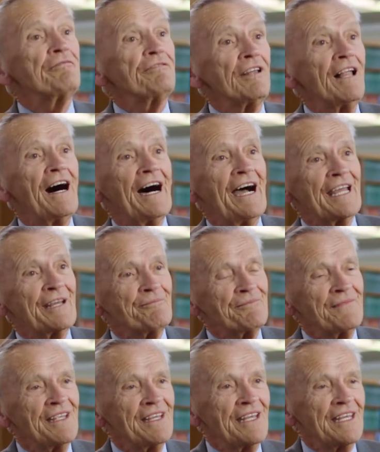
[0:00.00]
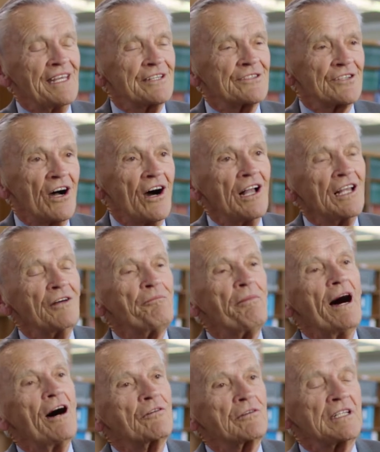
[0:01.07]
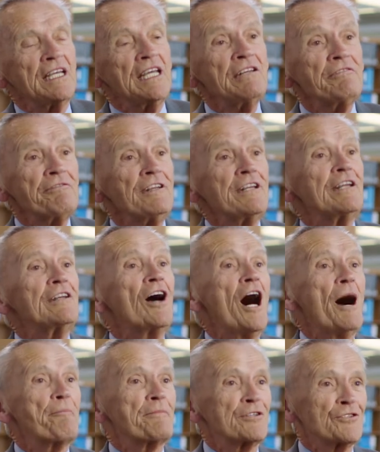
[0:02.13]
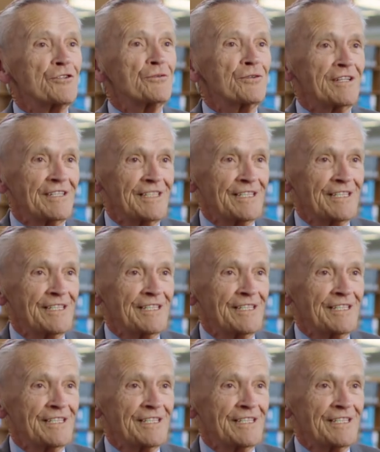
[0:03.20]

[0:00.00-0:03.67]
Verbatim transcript: Fly is all about infinite opportunity.